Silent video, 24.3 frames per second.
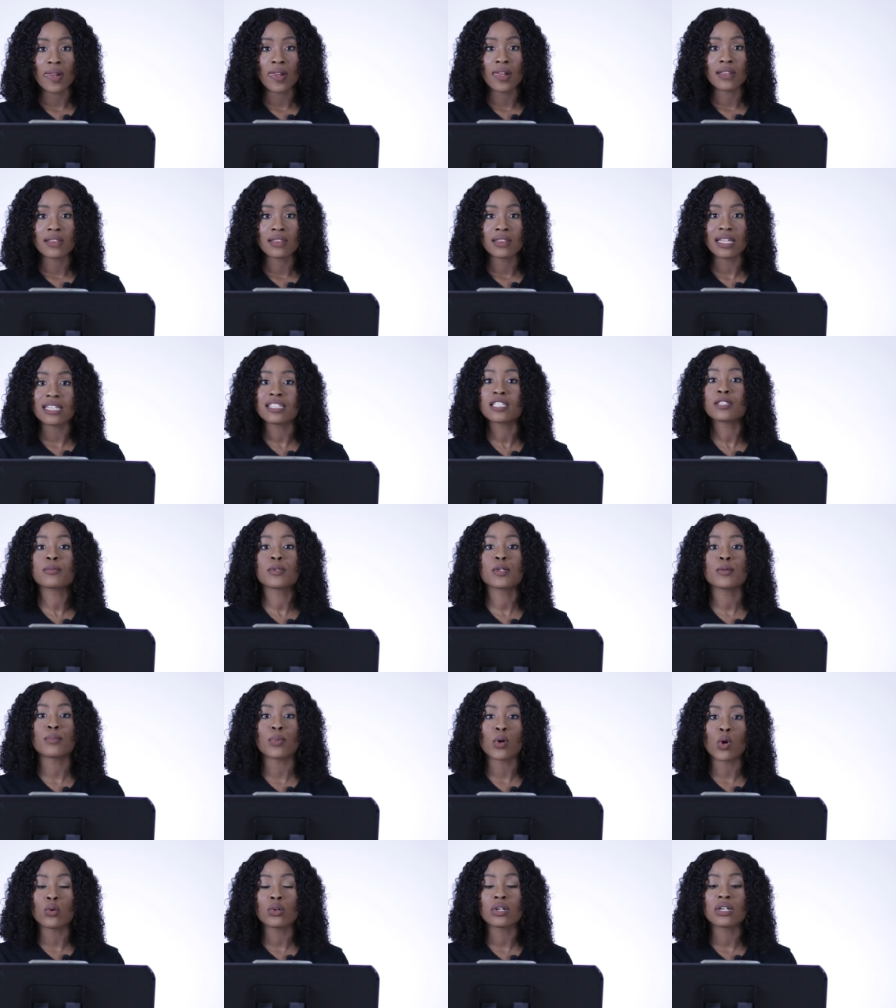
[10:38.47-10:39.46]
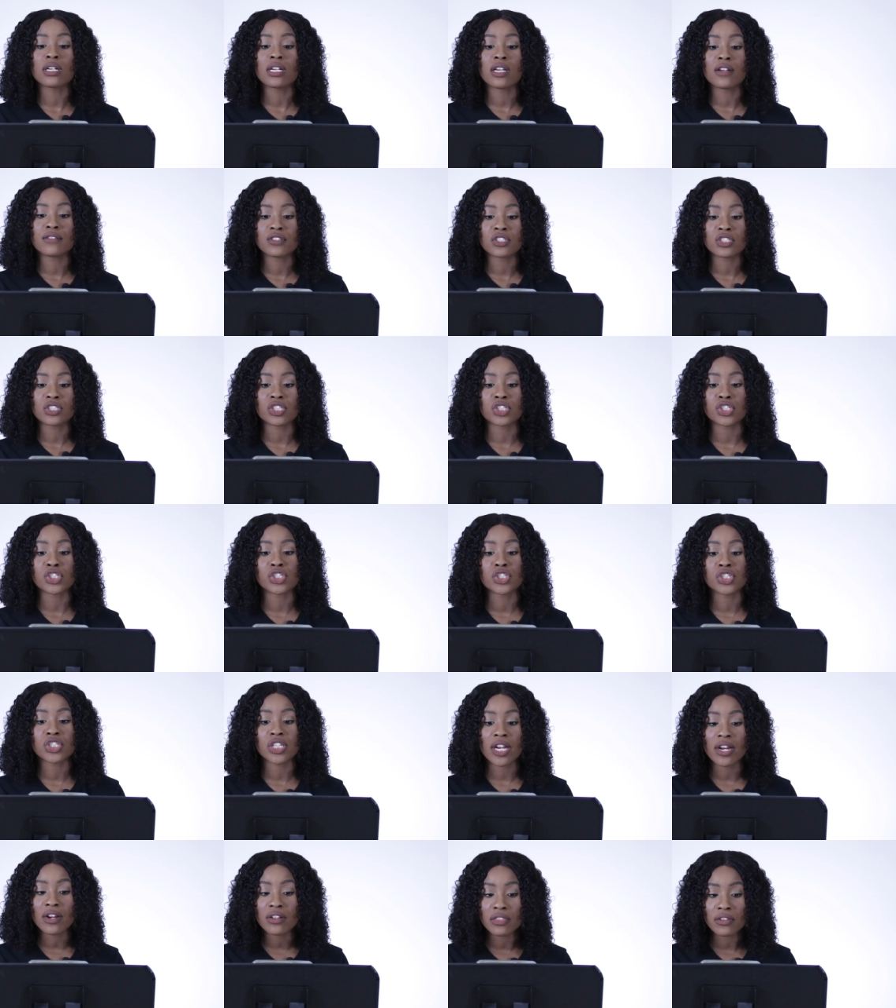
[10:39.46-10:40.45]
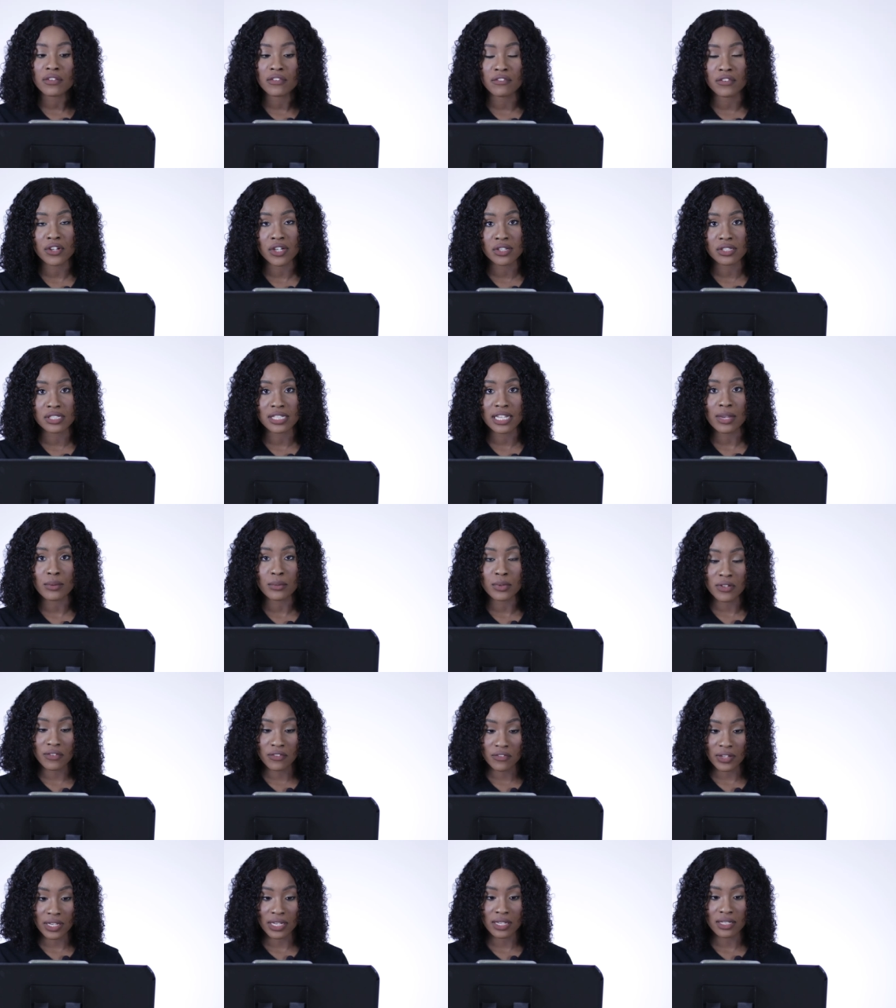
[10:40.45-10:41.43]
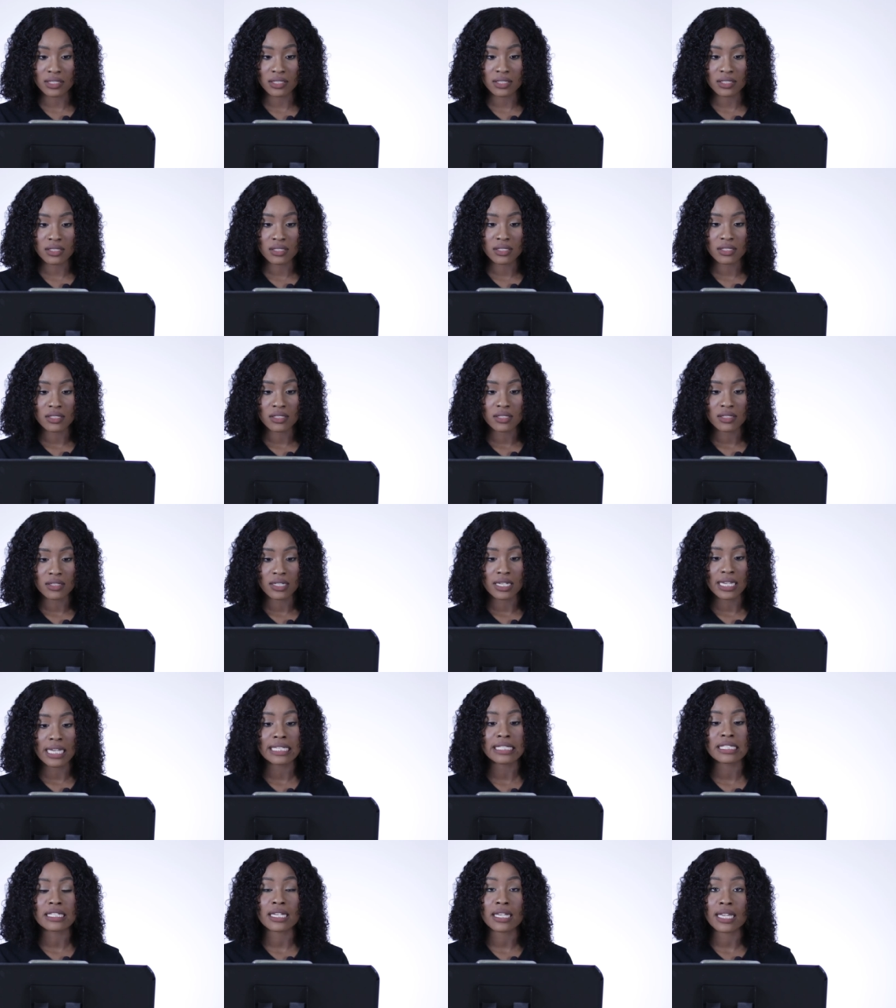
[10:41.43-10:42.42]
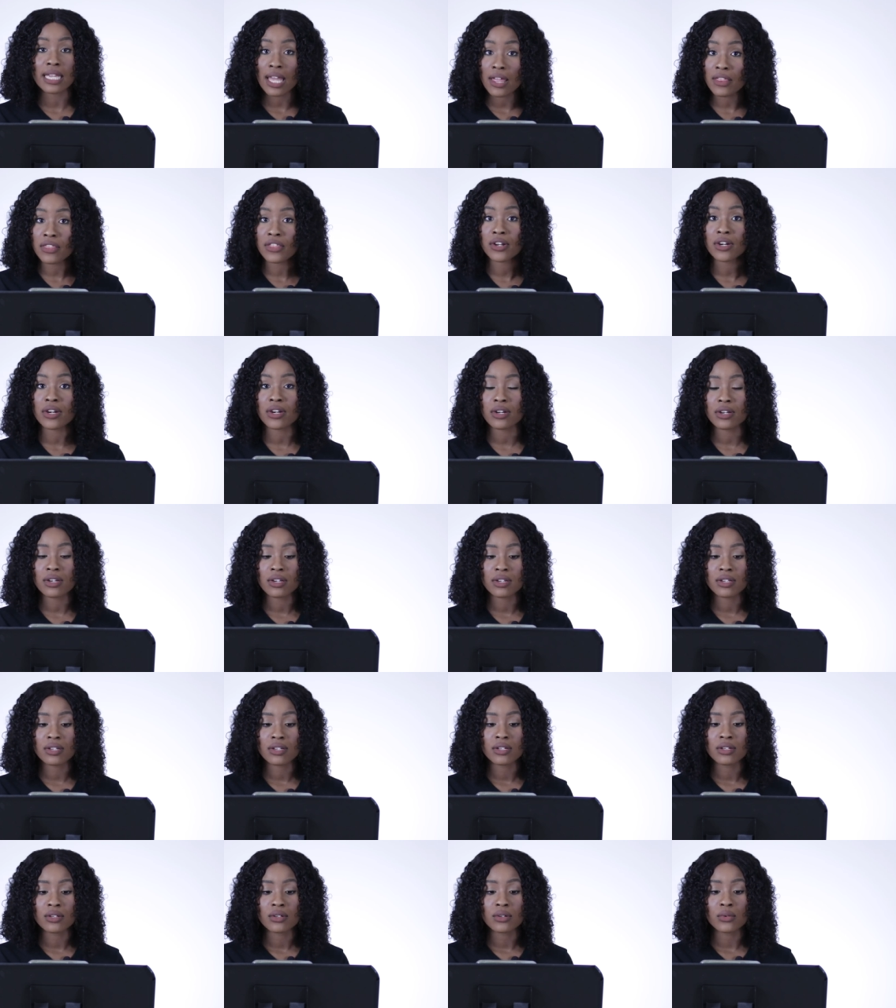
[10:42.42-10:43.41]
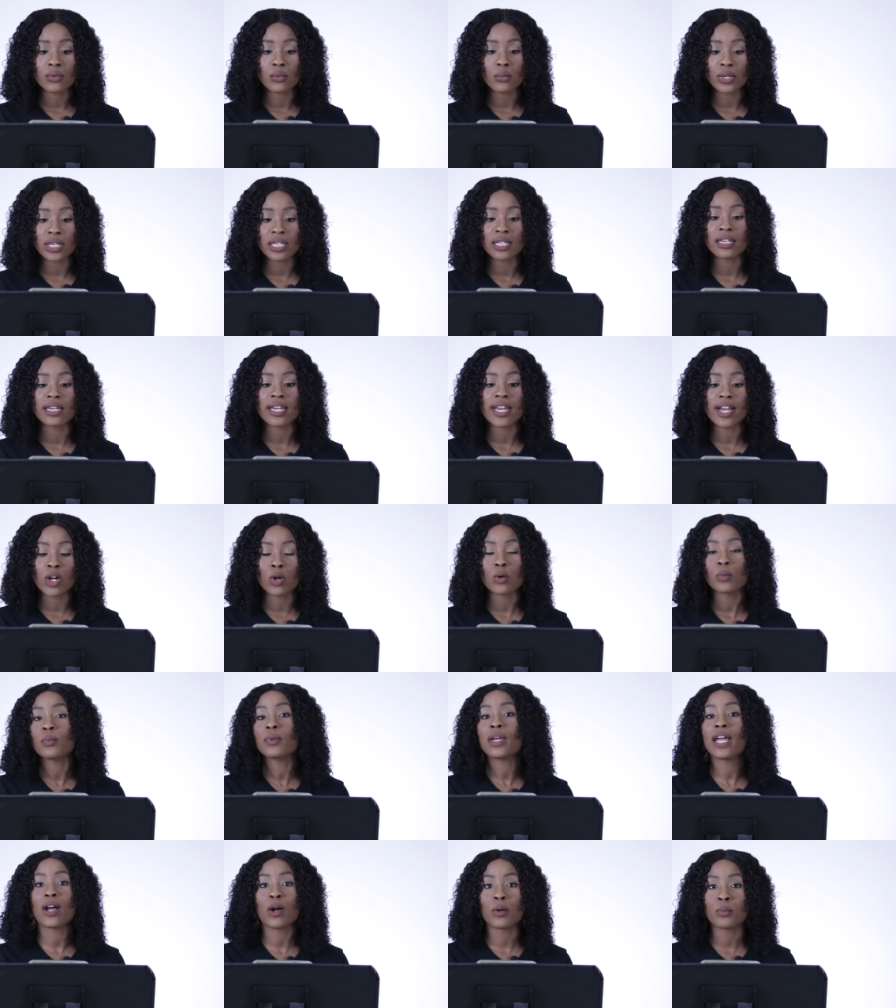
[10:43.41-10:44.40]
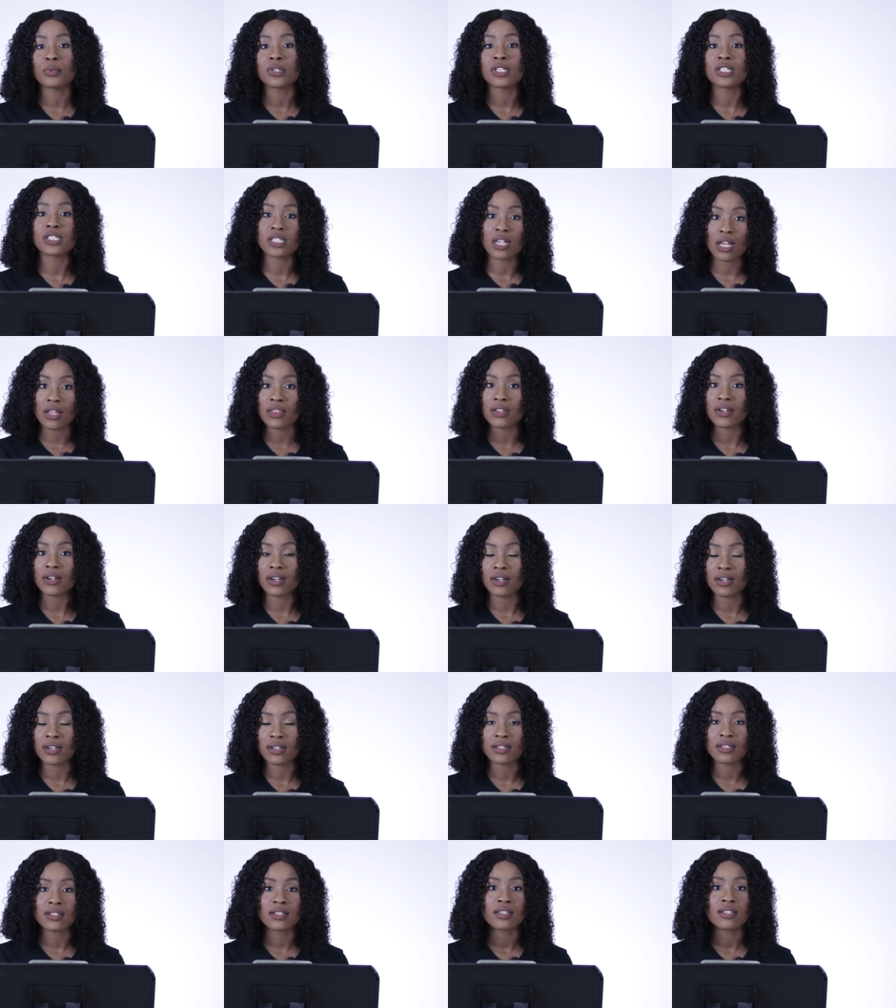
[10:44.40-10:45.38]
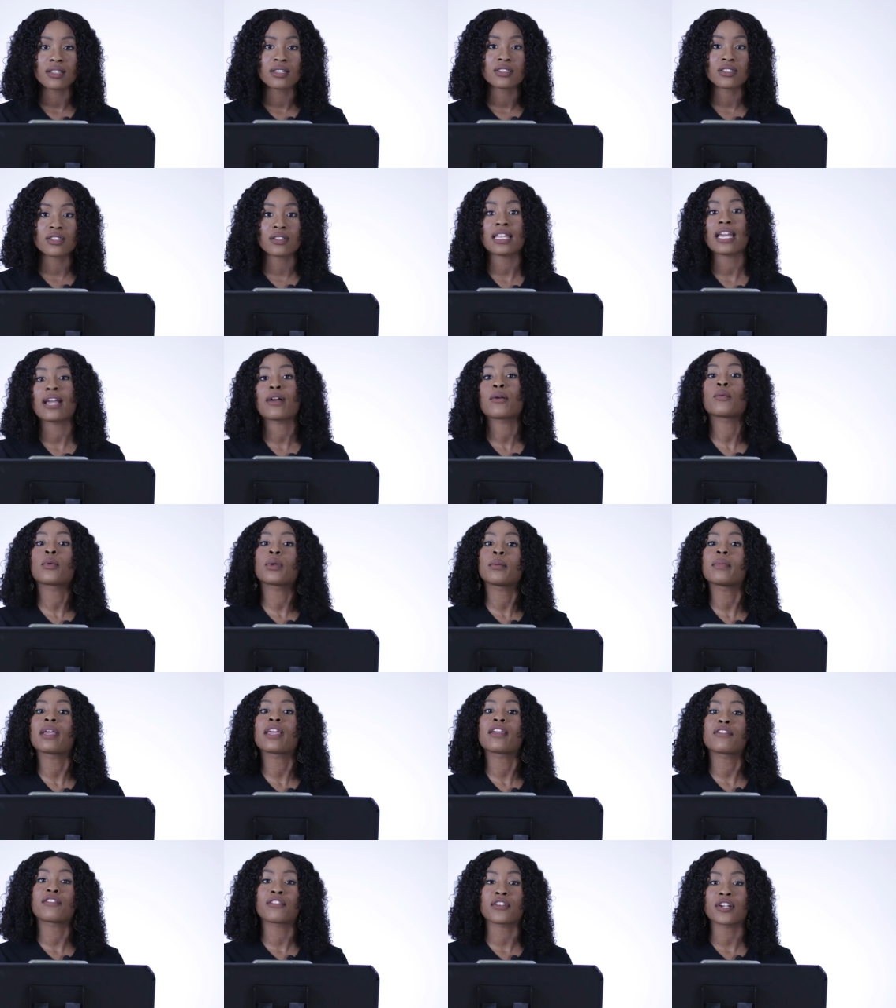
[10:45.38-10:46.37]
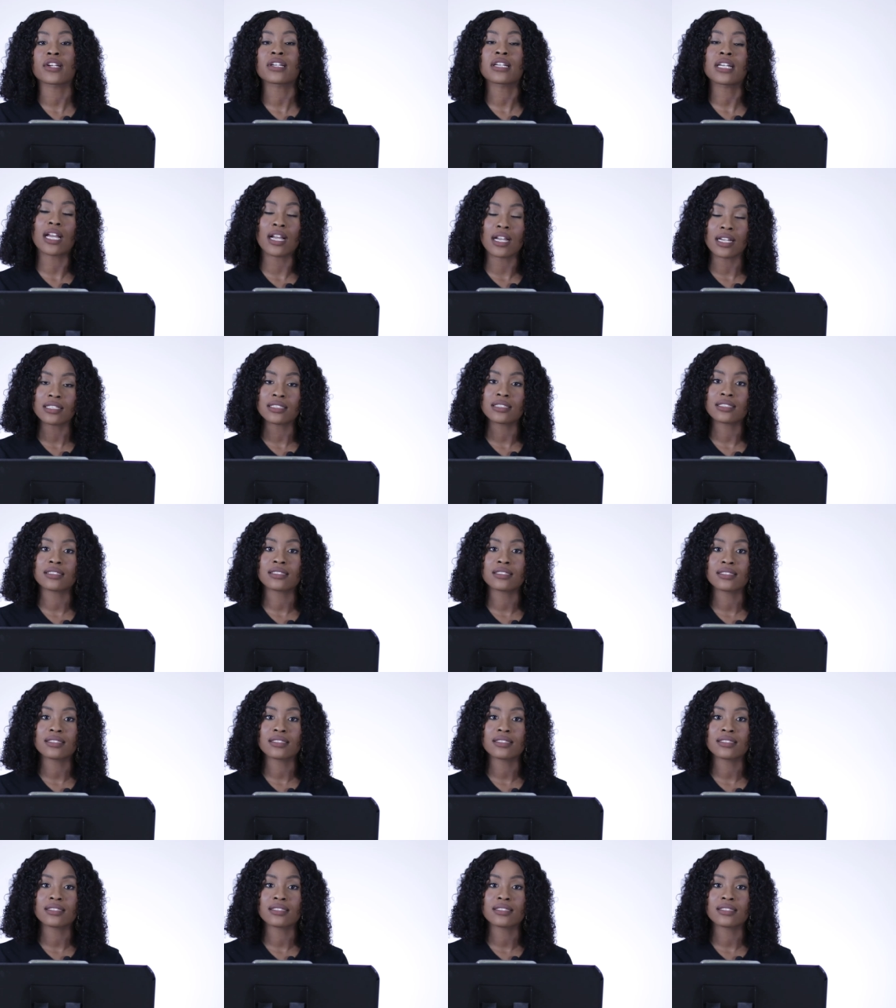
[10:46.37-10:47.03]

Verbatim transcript: Let's be bold enough to share the fears that we face. And together, we can help, help each other so that we may fear not.